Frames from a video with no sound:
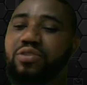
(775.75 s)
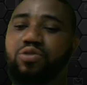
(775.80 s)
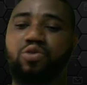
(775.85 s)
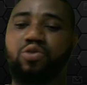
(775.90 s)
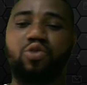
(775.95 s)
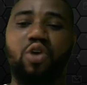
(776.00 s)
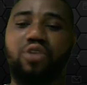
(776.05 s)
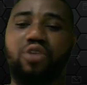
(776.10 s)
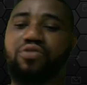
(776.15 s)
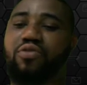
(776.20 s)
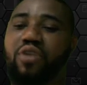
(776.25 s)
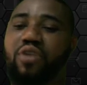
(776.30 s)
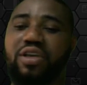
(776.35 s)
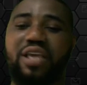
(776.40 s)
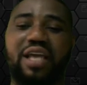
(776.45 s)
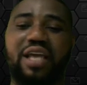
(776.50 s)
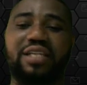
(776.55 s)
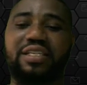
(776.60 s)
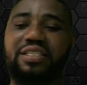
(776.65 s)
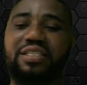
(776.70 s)
Do not
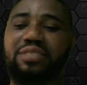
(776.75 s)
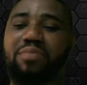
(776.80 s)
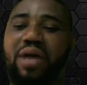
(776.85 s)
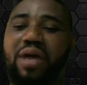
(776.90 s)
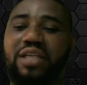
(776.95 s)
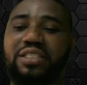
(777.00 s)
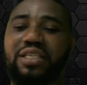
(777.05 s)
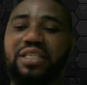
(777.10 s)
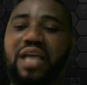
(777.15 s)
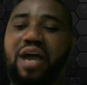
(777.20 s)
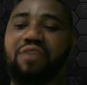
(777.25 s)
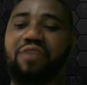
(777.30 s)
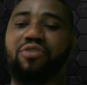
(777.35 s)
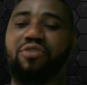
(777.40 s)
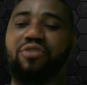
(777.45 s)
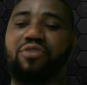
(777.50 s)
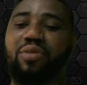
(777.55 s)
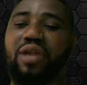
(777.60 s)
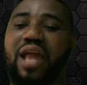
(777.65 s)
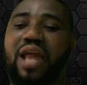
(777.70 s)
forget this magical
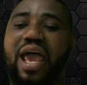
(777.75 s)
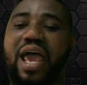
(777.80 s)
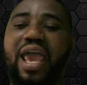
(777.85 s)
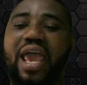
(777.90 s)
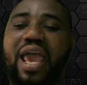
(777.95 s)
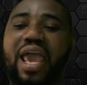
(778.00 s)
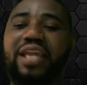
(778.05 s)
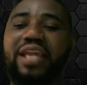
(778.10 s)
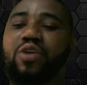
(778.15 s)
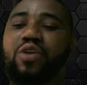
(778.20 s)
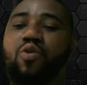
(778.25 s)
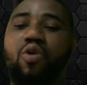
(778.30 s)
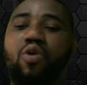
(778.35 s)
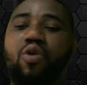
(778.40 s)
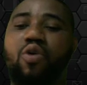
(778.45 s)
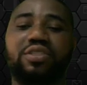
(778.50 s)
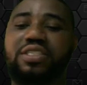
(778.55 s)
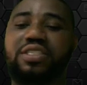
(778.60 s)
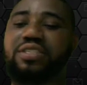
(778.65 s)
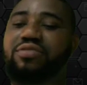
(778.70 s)
formula. N
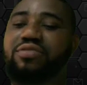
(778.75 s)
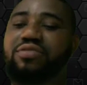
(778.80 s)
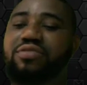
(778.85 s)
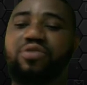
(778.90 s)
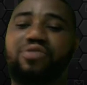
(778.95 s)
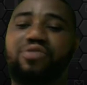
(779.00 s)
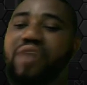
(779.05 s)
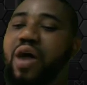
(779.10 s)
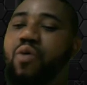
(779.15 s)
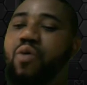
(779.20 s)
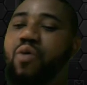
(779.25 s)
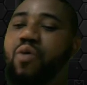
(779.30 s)
equals CV over